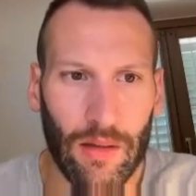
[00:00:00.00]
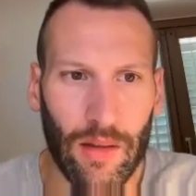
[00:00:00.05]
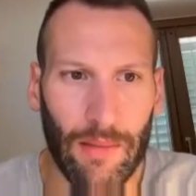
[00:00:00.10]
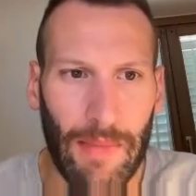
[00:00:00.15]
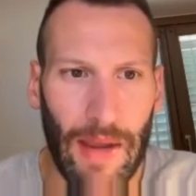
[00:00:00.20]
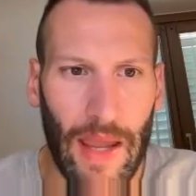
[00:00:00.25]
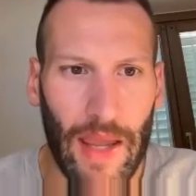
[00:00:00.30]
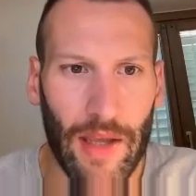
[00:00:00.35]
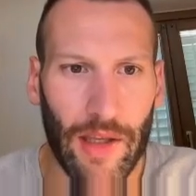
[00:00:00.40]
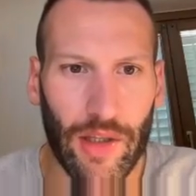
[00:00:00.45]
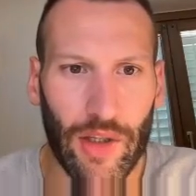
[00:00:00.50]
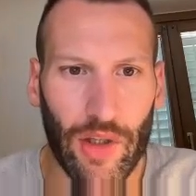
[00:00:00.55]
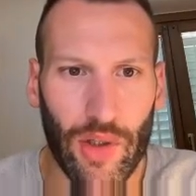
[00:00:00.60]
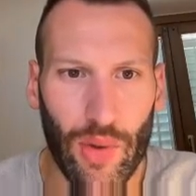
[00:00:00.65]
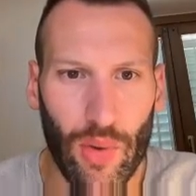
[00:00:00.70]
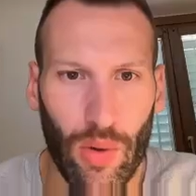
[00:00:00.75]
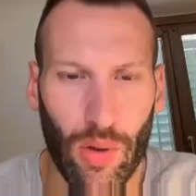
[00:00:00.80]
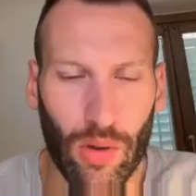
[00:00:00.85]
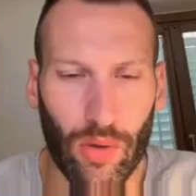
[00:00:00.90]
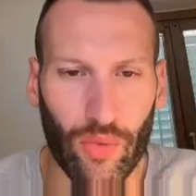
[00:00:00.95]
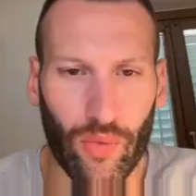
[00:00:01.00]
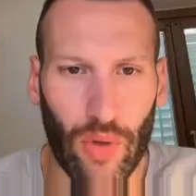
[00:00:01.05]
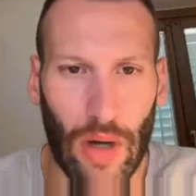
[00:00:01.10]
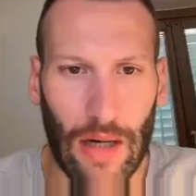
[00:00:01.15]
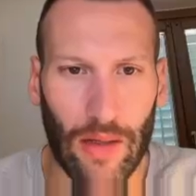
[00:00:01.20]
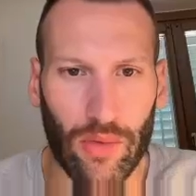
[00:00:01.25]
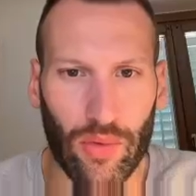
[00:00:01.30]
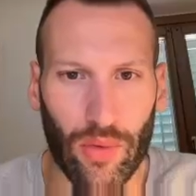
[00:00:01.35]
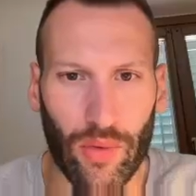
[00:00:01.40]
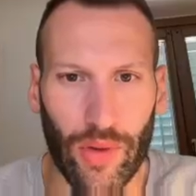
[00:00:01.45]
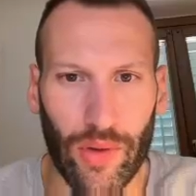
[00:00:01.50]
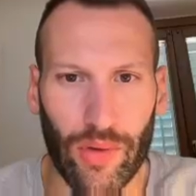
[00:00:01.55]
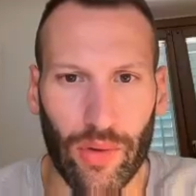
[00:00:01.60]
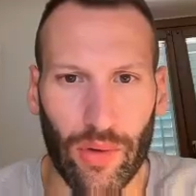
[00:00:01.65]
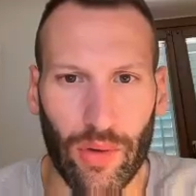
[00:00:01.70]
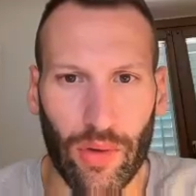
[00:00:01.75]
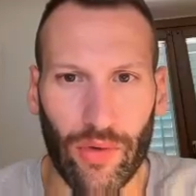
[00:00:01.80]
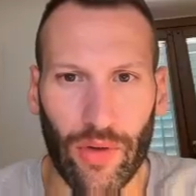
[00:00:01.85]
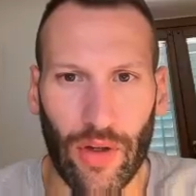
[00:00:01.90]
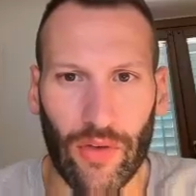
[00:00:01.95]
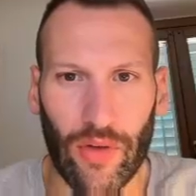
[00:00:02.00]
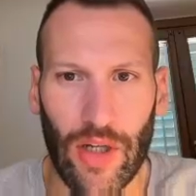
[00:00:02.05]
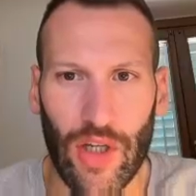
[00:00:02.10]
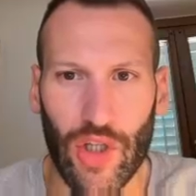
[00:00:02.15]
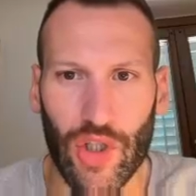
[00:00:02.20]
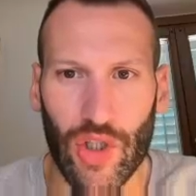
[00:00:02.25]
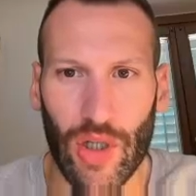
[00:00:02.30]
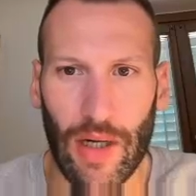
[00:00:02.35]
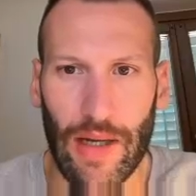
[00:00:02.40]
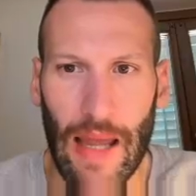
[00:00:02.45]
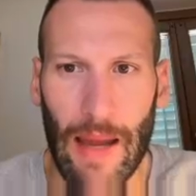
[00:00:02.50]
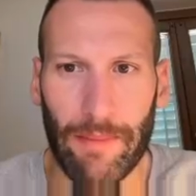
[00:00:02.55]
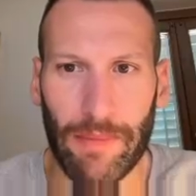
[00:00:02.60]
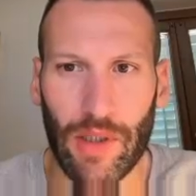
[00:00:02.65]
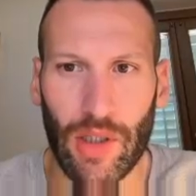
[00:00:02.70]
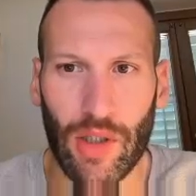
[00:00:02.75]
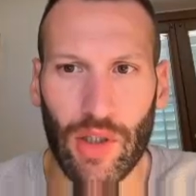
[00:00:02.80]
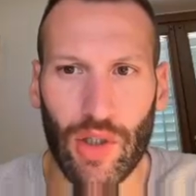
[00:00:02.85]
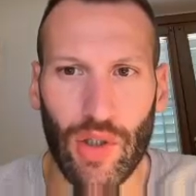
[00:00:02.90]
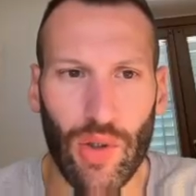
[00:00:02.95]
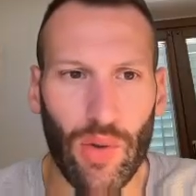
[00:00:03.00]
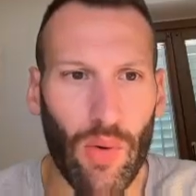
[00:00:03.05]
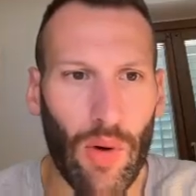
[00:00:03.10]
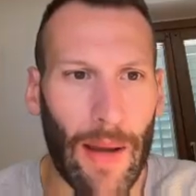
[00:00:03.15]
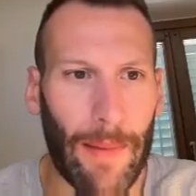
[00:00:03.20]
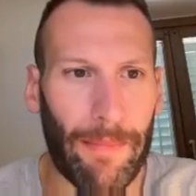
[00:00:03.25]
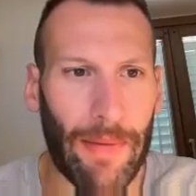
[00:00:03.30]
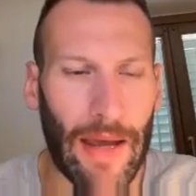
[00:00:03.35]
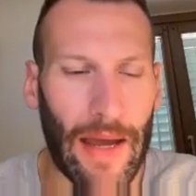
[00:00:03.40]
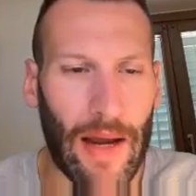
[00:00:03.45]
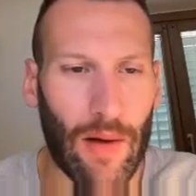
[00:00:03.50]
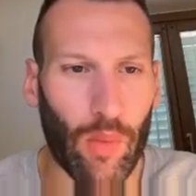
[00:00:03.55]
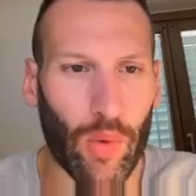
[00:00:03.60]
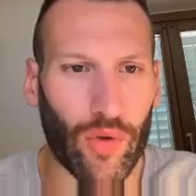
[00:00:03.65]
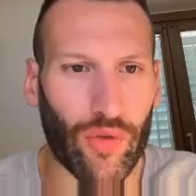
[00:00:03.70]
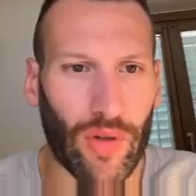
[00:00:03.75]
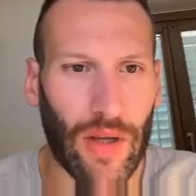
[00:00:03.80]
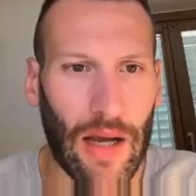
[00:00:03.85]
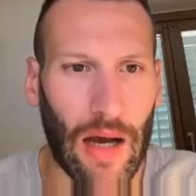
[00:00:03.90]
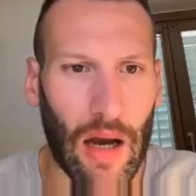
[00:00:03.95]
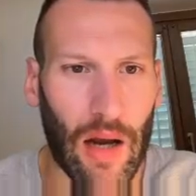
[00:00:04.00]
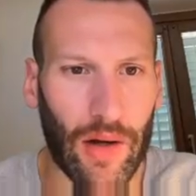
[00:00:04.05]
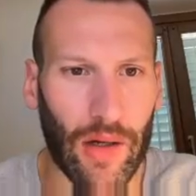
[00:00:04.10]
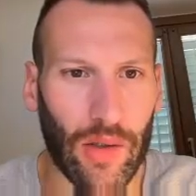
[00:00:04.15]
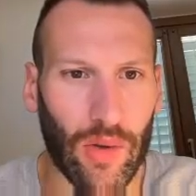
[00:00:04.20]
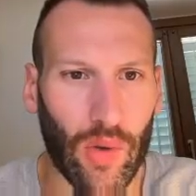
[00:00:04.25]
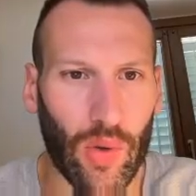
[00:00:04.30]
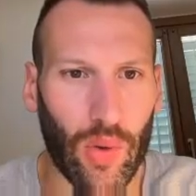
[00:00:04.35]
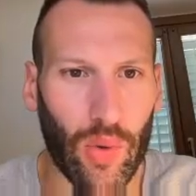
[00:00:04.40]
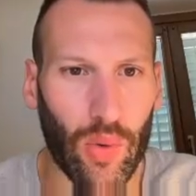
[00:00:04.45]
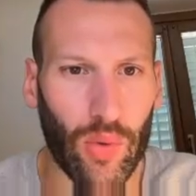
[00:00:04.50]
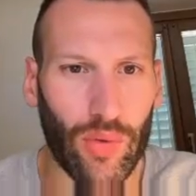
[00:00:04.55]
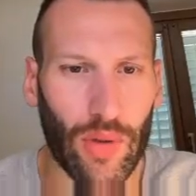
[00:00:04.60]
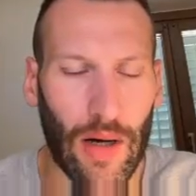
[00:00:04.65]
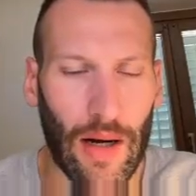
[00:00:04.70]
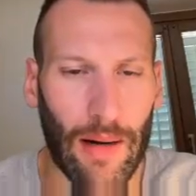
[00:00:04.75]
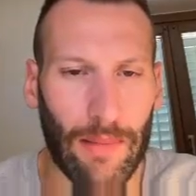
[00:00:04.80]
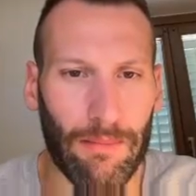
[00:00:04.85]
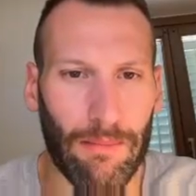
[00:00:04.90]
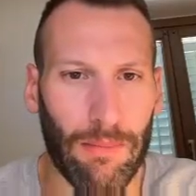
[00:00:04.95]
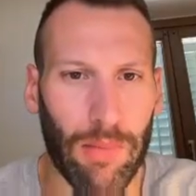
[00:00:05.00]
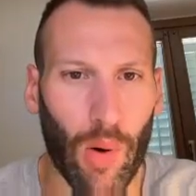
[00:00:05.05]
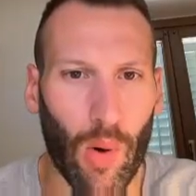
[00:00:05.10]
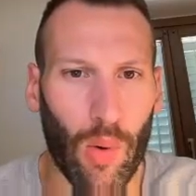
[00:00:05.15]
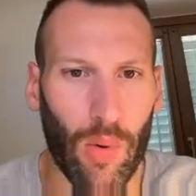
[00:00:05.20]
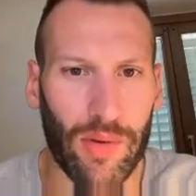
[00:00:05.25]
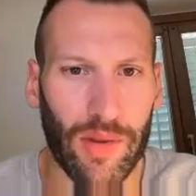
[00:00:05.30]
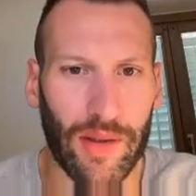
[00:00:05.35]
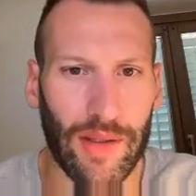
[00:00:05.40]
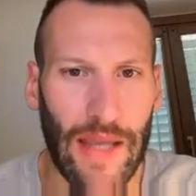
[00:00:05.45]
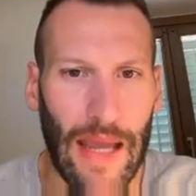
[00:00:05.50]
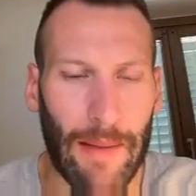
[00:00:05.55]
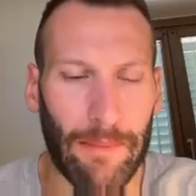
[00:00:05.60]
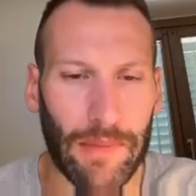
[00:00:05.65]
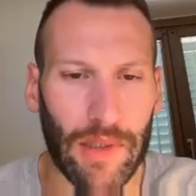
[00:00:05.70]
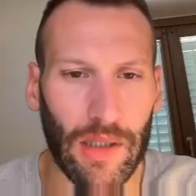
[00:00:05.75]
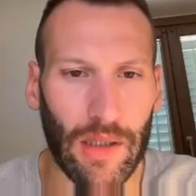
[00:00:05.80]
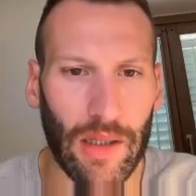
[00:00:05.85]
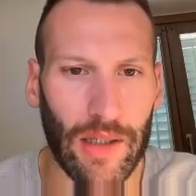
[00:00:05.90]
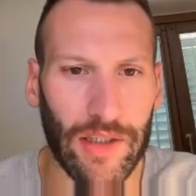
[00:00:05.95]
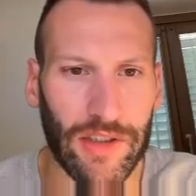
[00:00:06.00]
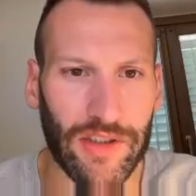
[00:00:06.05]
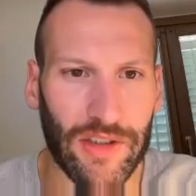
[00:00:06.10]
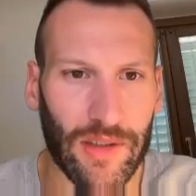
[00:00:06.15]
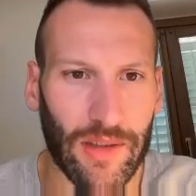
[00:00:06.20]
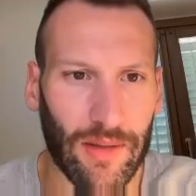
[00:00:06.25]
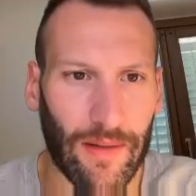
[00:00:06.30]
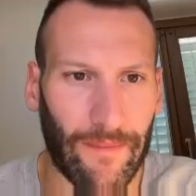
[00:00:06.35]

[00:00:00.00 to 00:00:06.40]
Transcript: The make queue constructor returns as an initially empty queue a pair whose car and could are both the empty list.